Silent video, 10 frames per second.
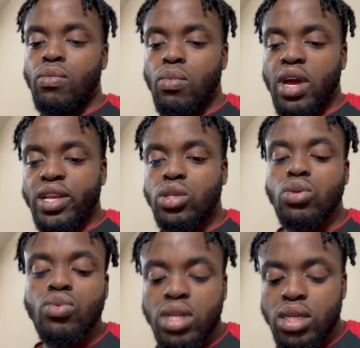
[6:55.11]
as
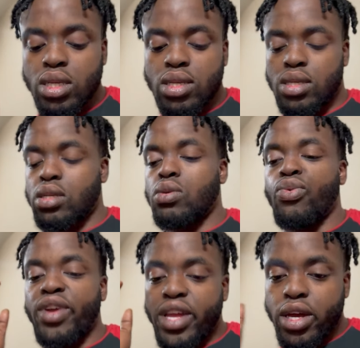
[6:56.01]
soon as
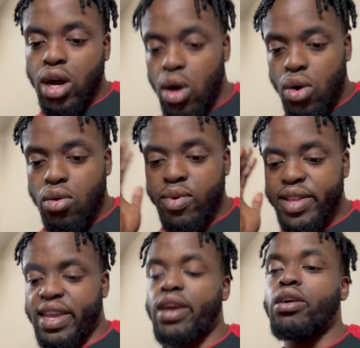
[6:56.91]
we go and we
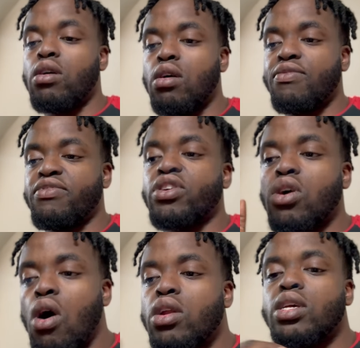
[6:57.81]
take off, the
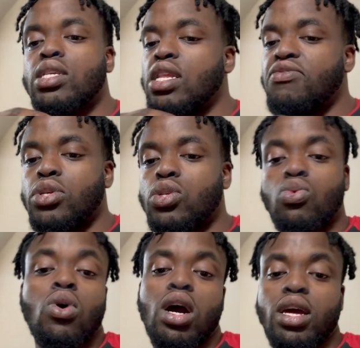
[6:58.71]
car doesn't even
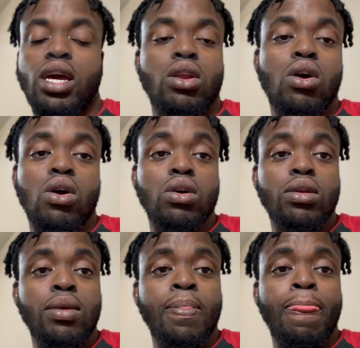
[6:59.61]
squat at all.
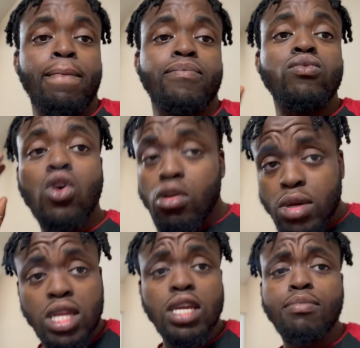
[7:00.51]

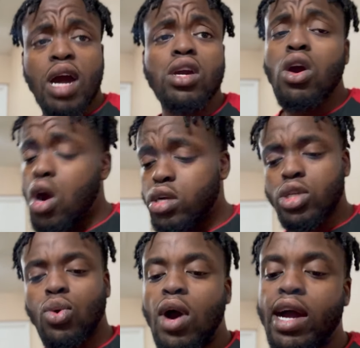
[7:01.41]
Normally, my car
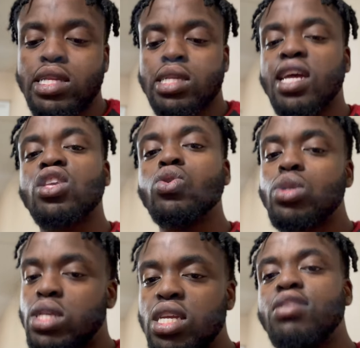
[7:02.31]
squats. Like, you'll
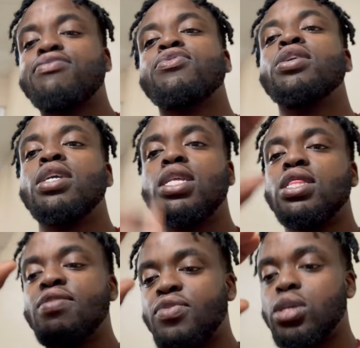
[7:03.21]
see the front end
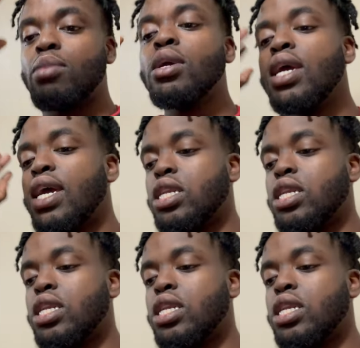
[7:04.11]
lift up and